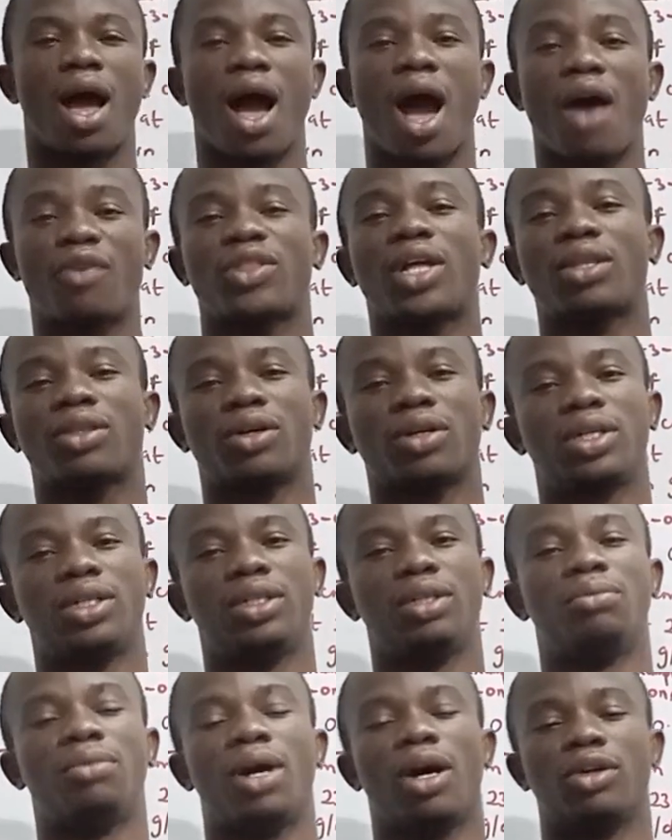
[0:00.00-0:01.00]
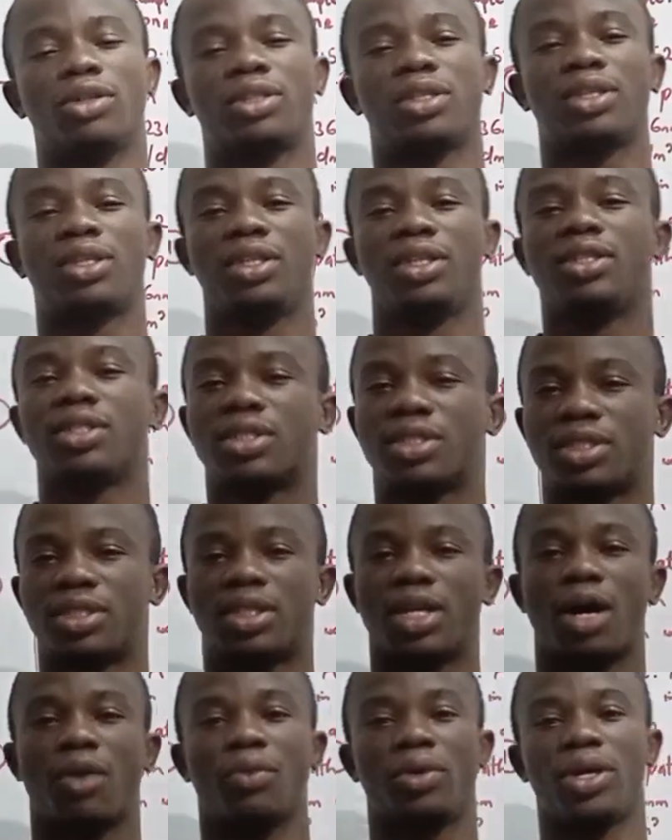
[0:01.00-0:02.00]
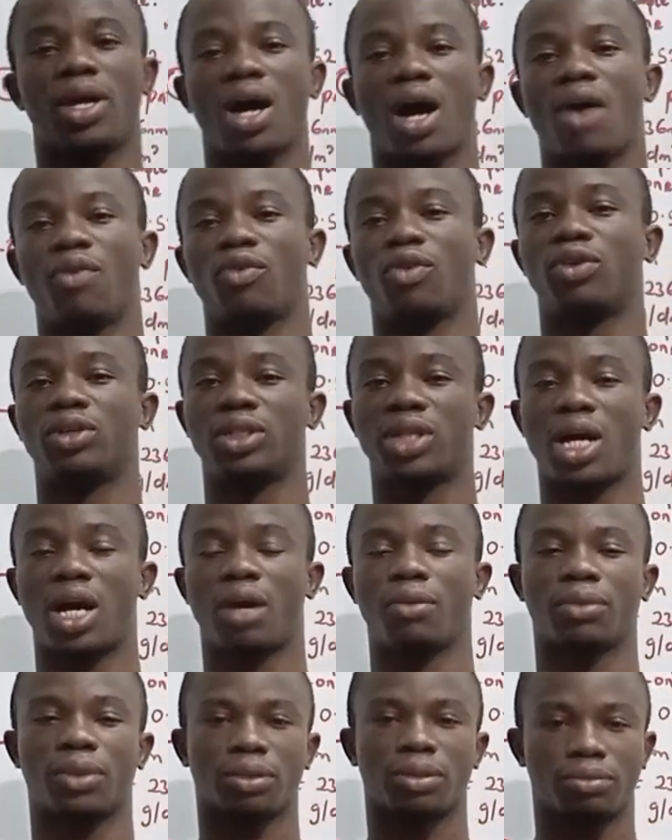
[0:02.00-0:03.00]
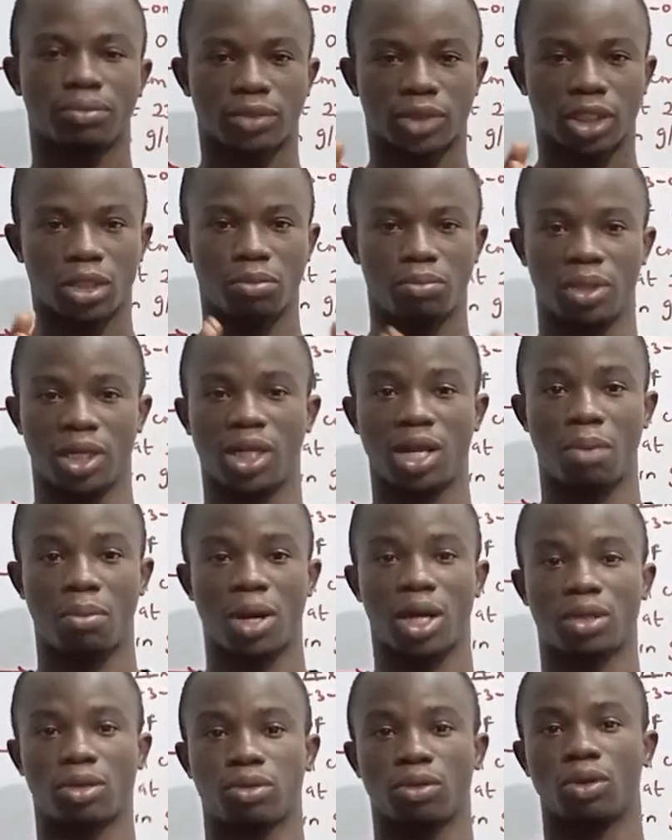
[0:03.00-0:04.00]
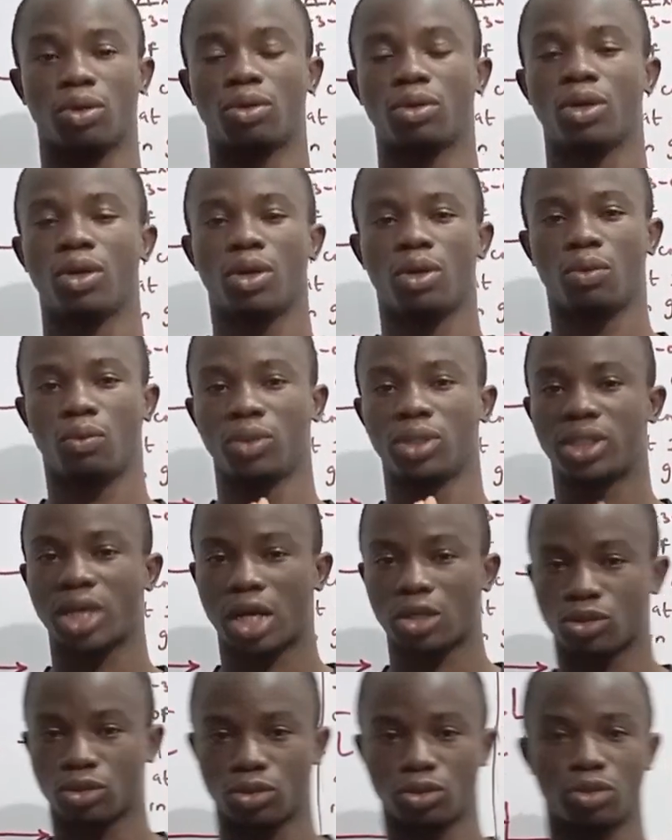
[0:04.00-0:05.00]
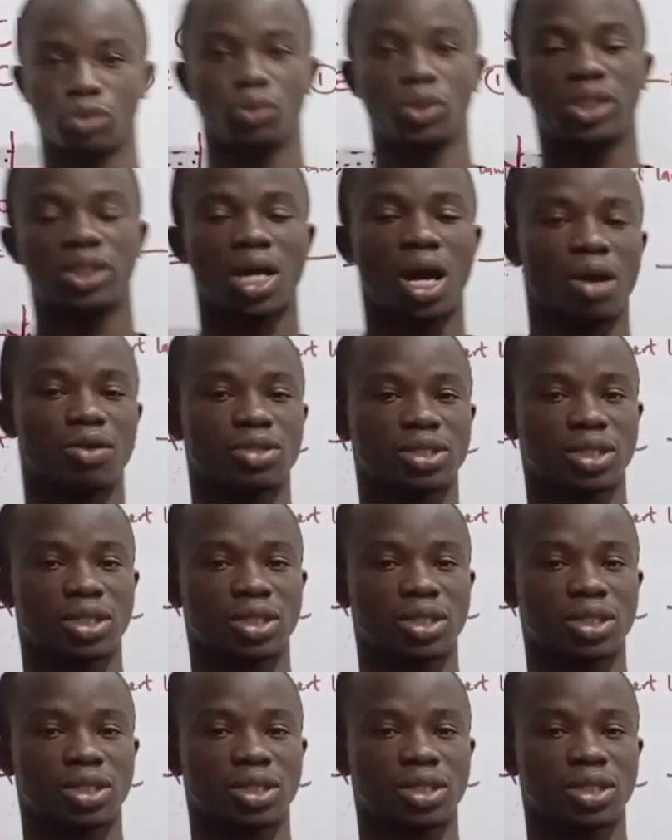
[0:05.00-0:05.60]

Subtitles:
After talking about things that we have under Beer-Lambert law, which are